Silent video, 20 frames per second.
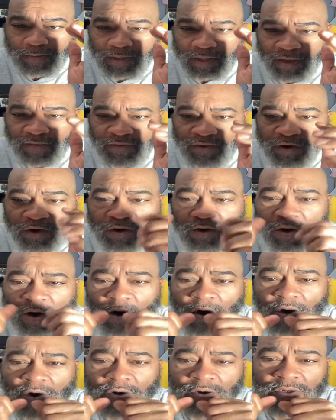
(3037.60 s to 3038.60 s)
If you're
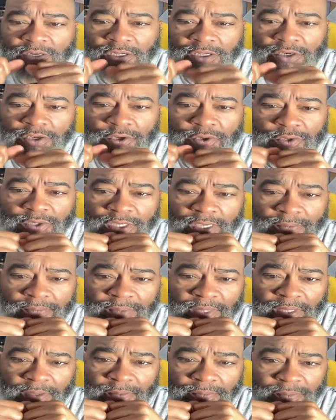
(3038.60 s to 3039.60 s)
called to do
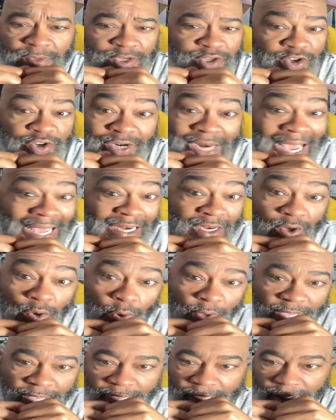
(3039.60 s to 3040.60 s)
something, but you're not
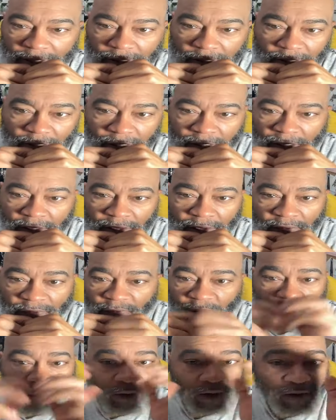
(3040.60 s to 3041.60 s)
doing it
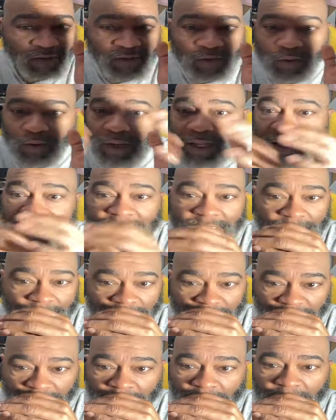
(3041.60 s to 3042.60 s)
for whatever reason,
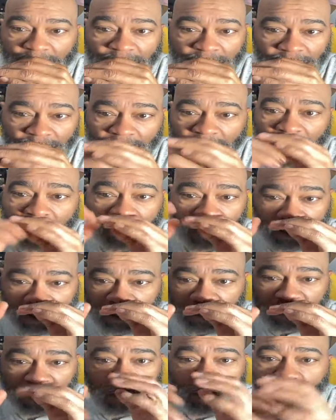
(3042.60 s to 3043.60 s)

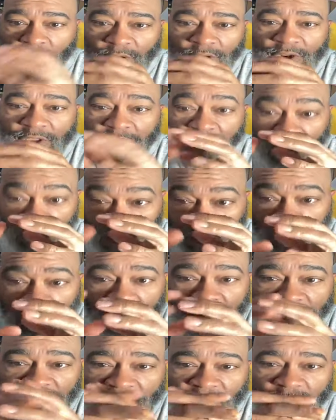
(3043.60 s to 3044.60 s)
don't worry, you're on
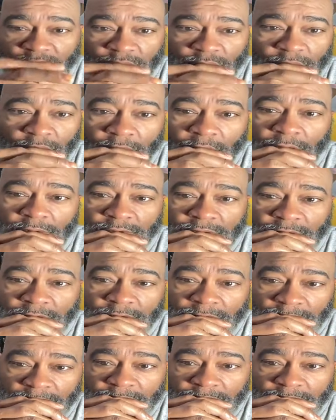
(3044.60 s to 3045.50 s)
the virtual altar.